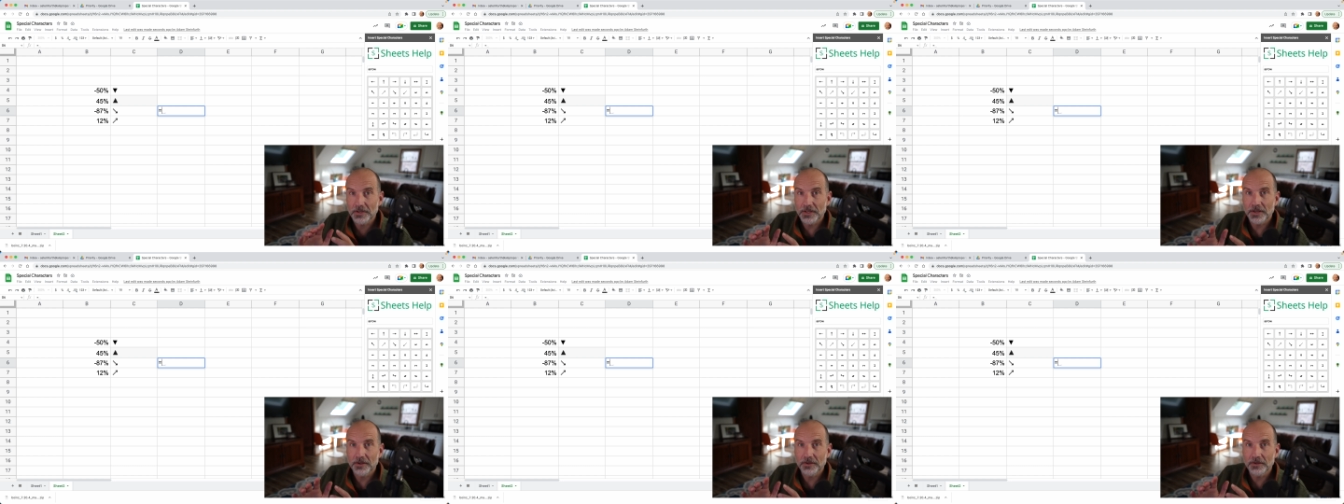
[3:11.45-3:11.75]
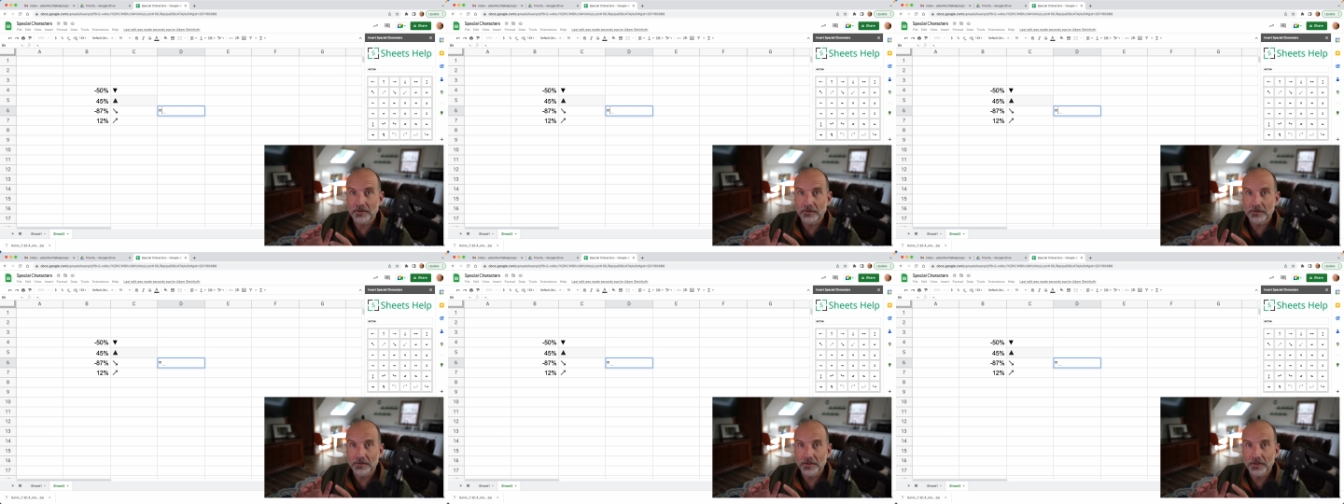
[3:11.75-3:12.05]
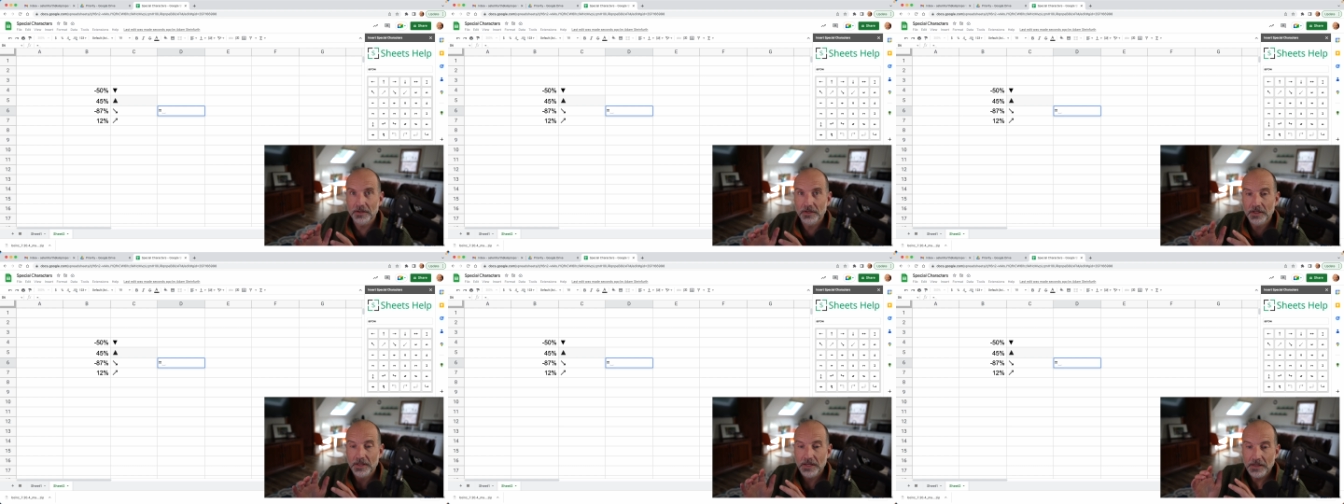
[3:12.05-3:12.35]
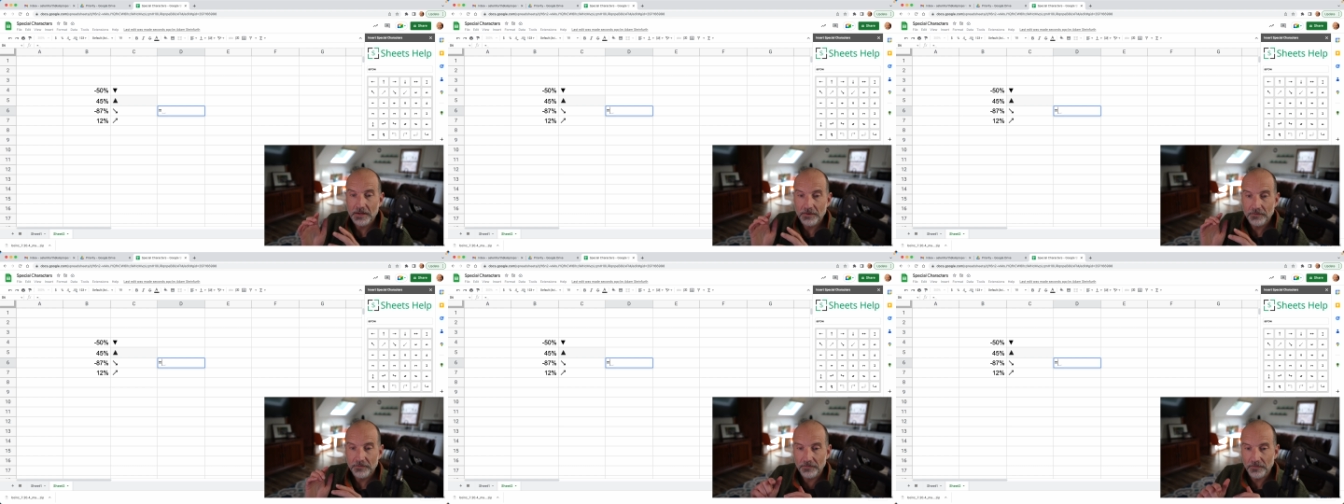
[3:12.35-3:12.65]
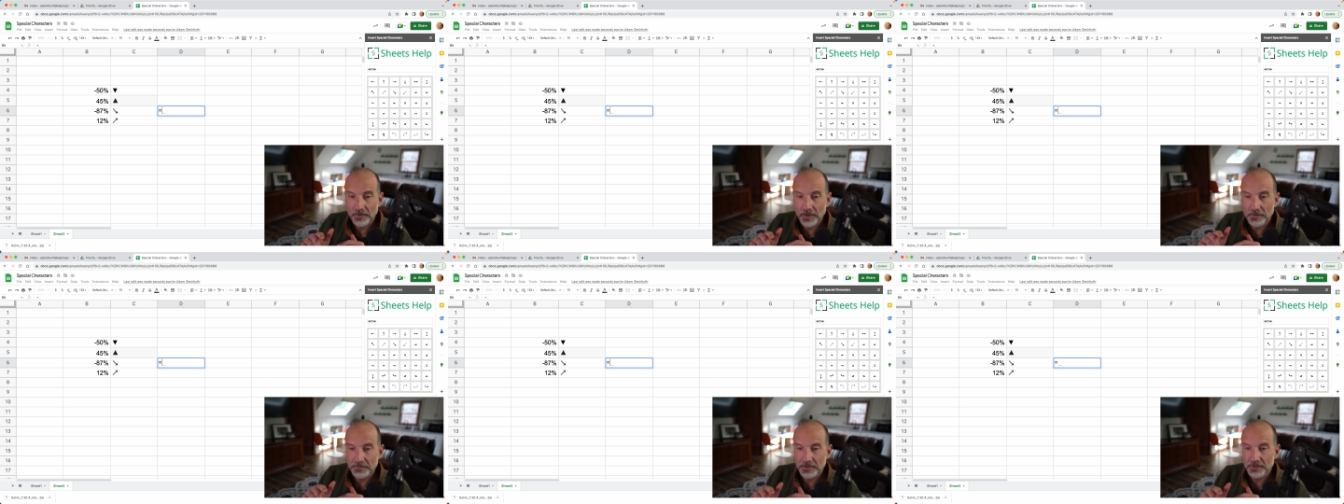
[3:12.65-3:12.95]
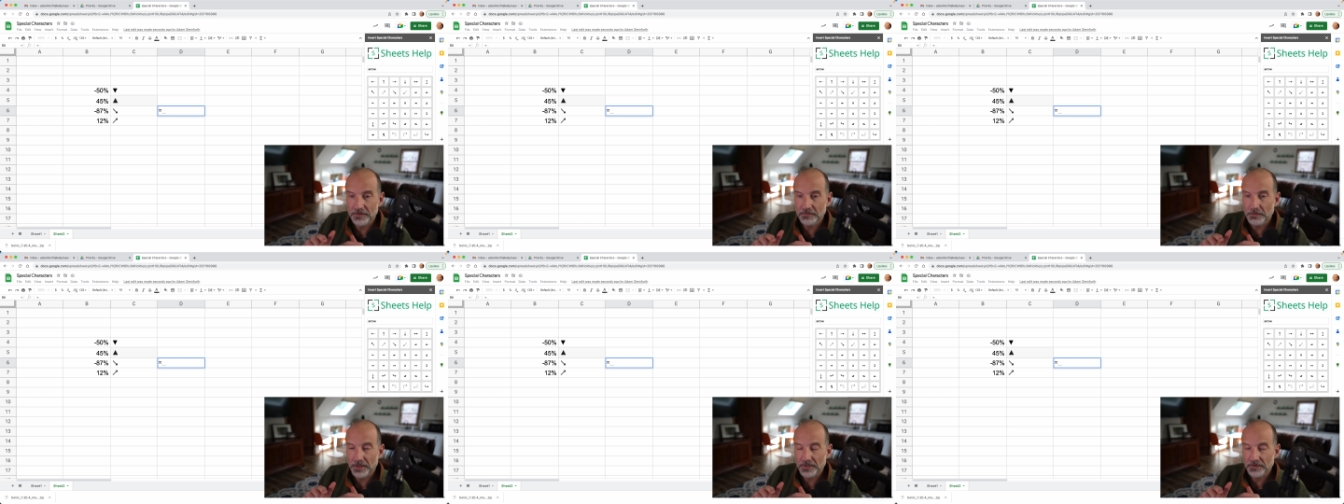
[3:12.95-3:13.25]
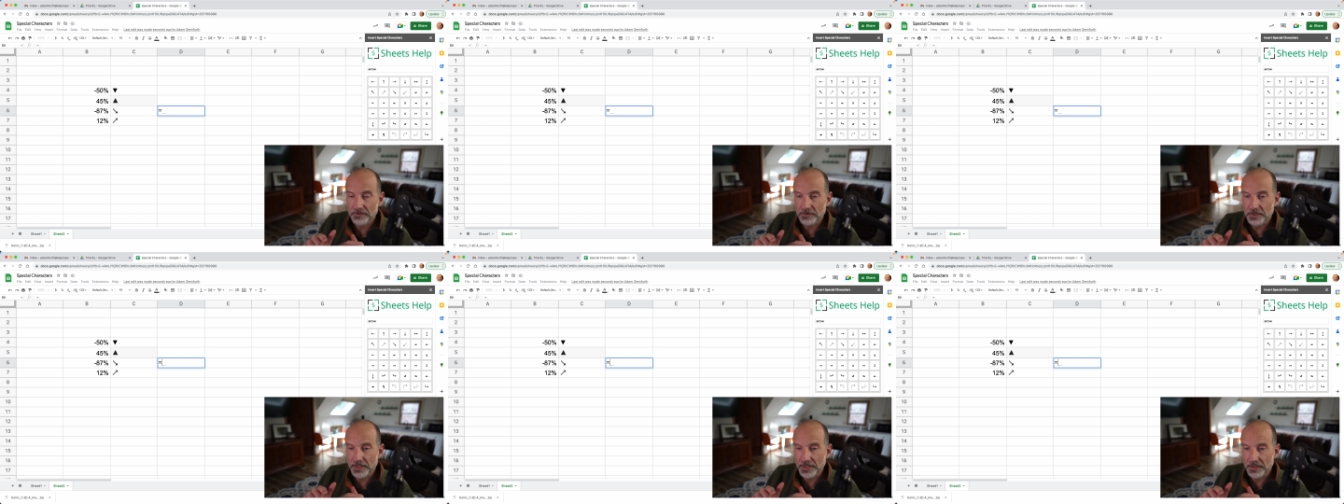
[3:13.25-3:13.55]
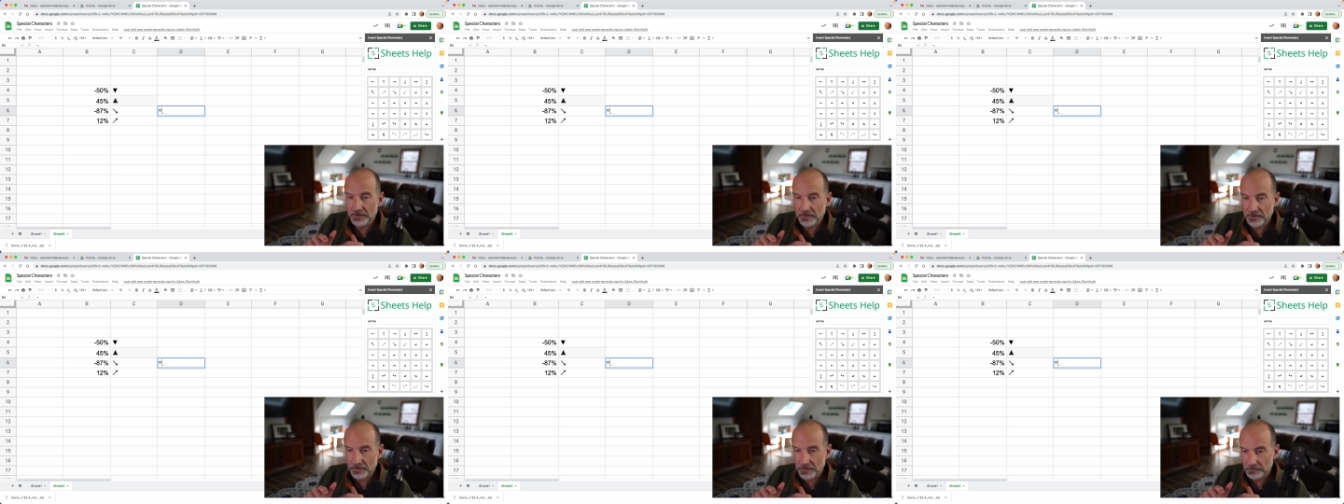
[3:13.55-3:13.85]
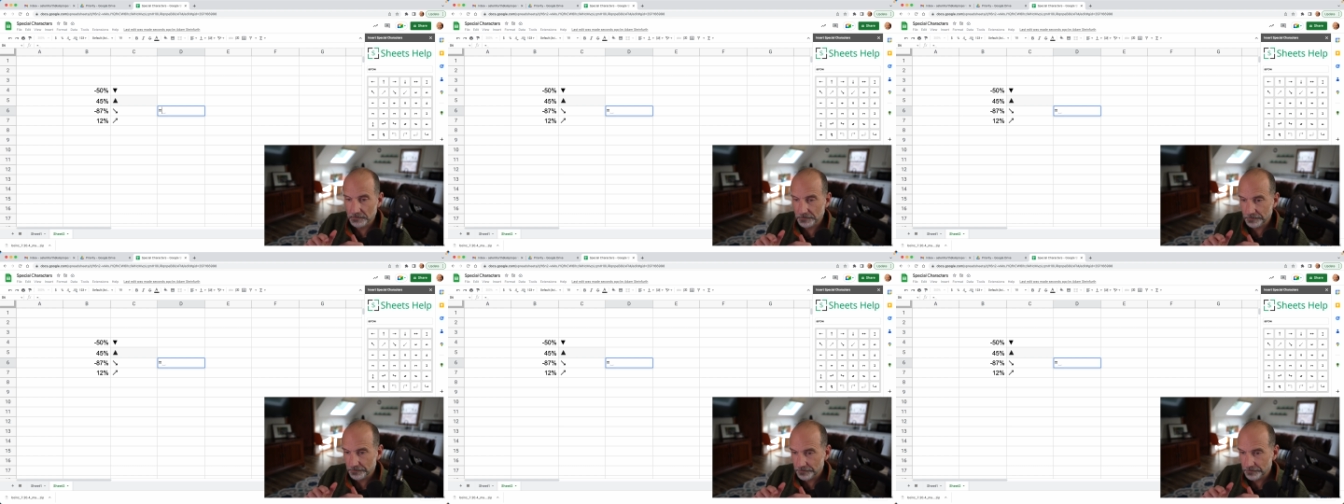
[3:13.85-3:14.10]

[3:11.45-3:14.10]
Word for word: code from the special character.